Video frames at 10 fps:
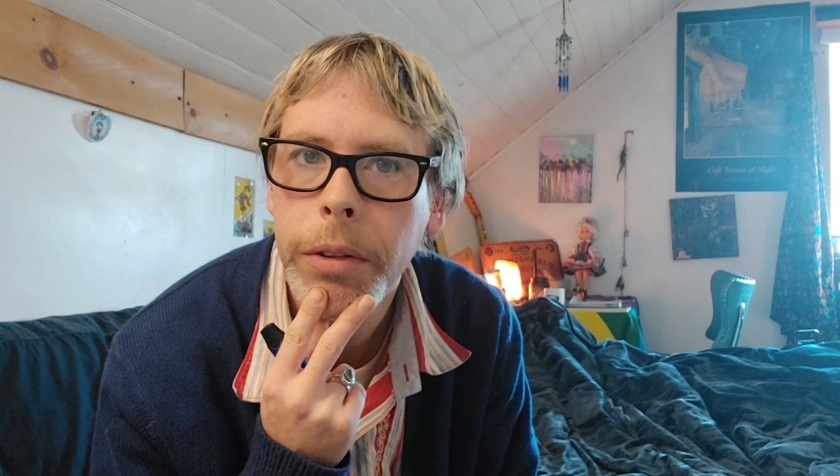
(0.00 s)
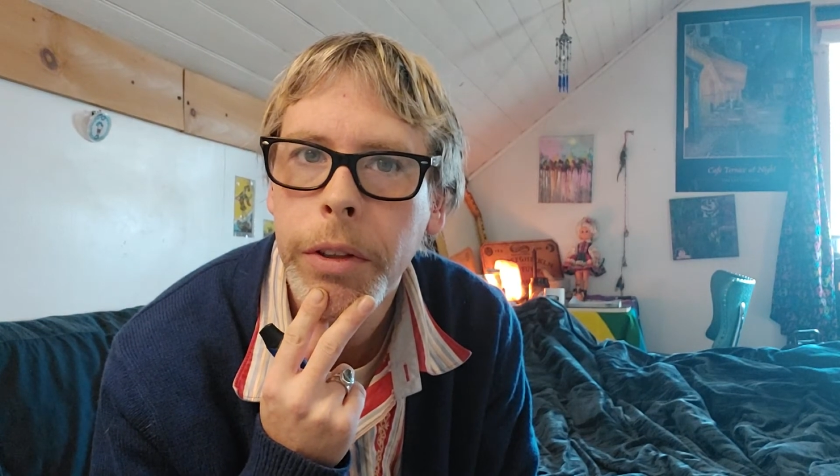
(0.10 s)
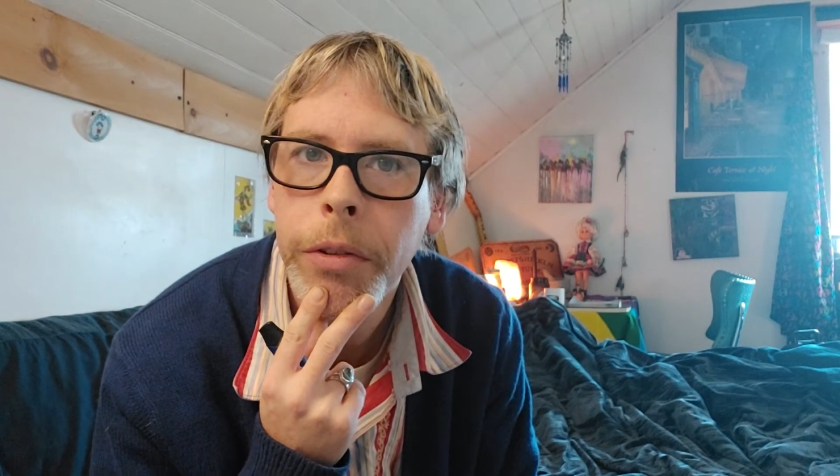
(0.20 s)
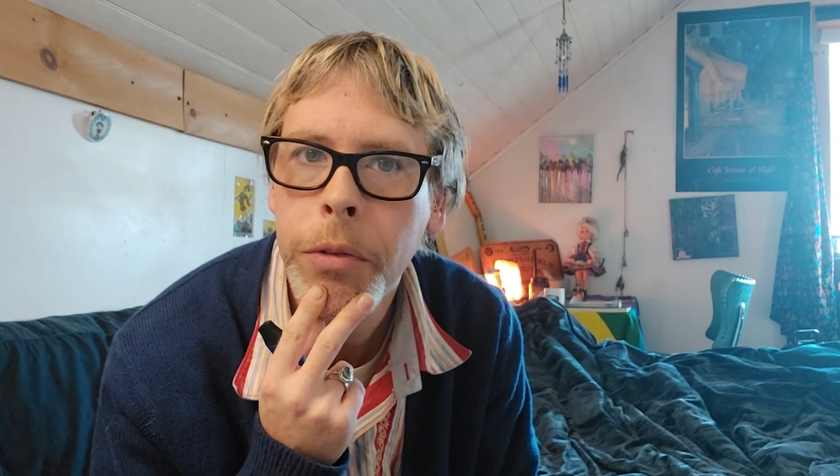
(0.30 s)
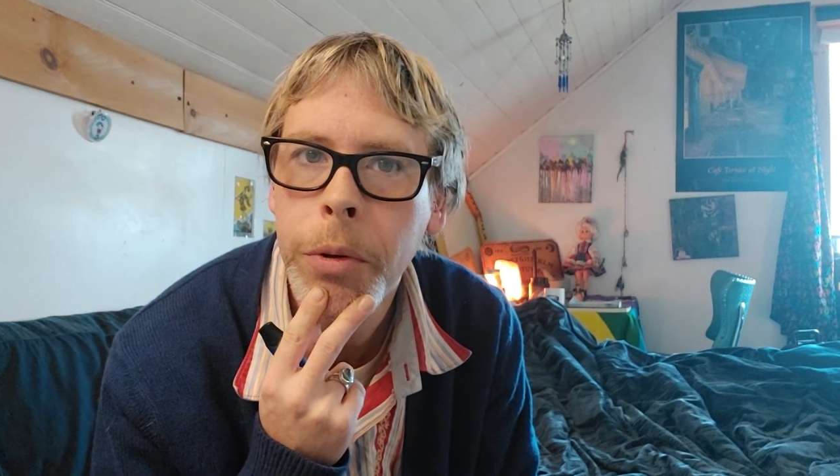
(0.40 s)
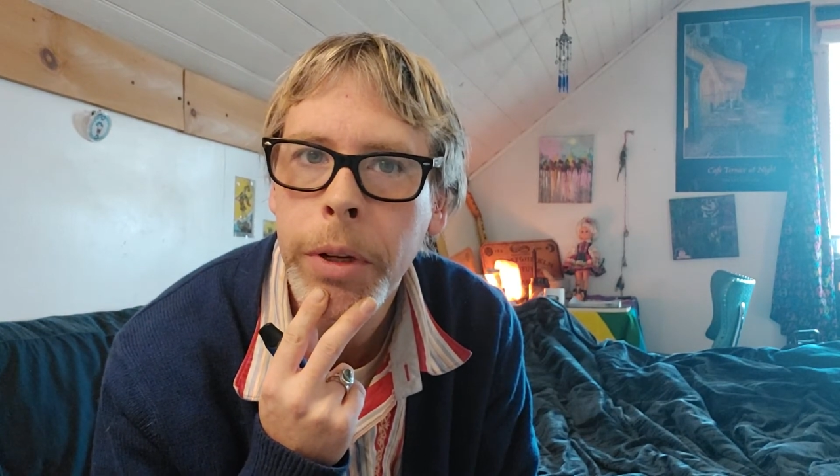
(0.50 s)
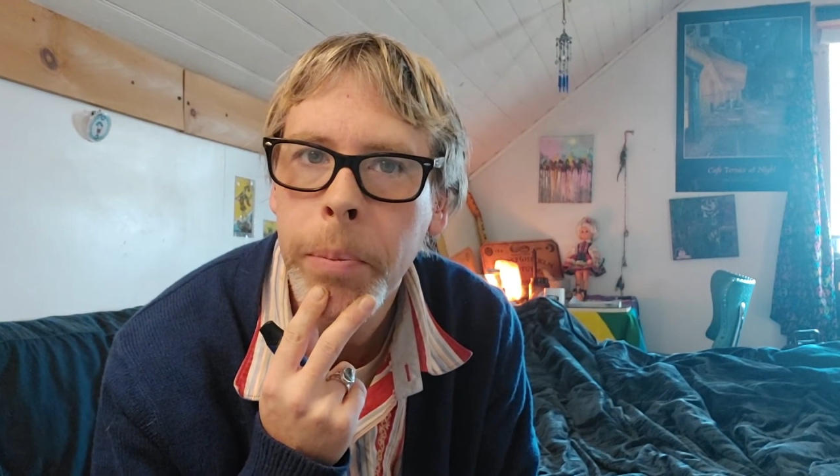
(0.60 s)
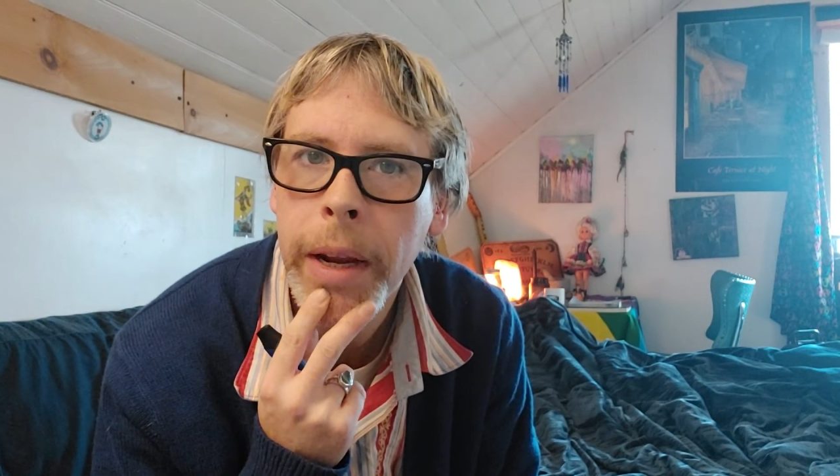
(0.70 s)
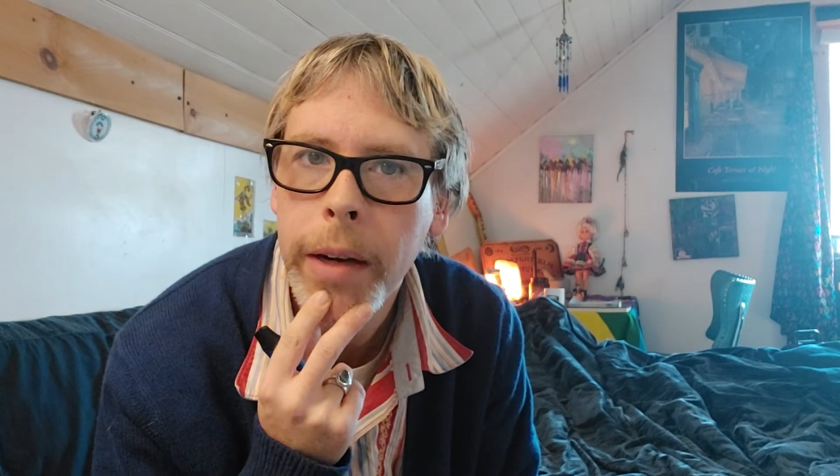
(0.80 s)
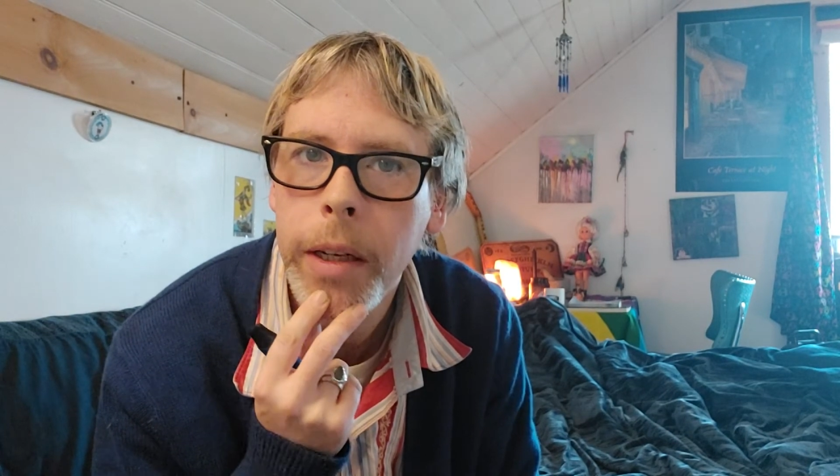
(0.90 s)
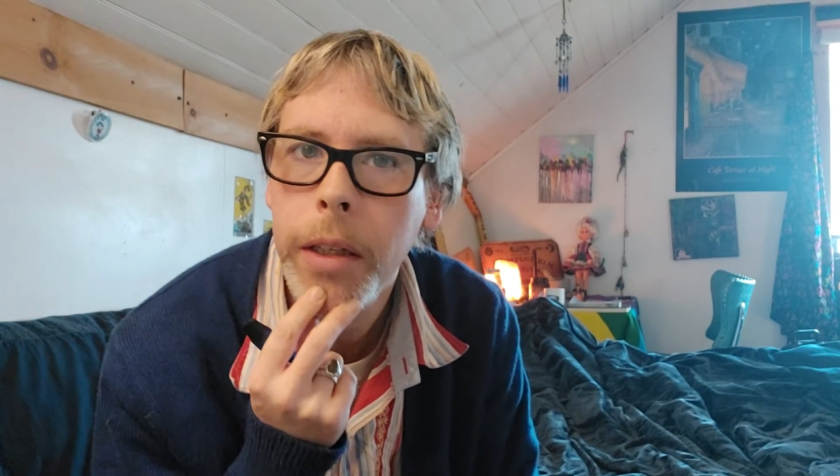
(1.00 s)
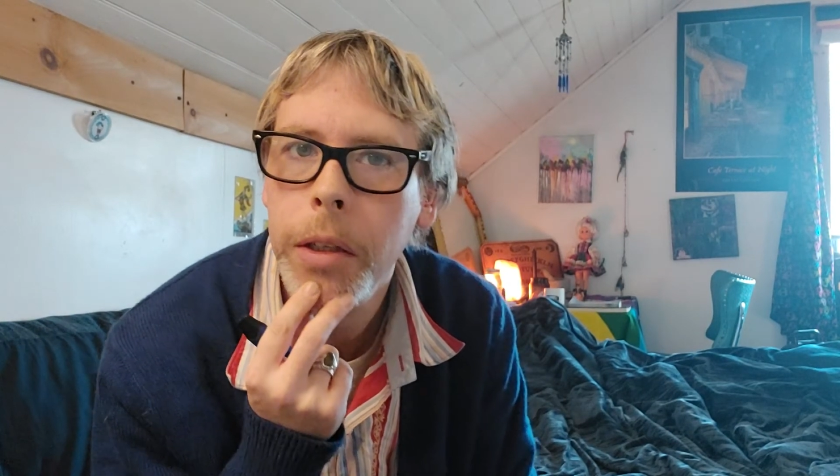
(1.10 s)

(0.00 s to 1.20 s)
Either Rooney Mara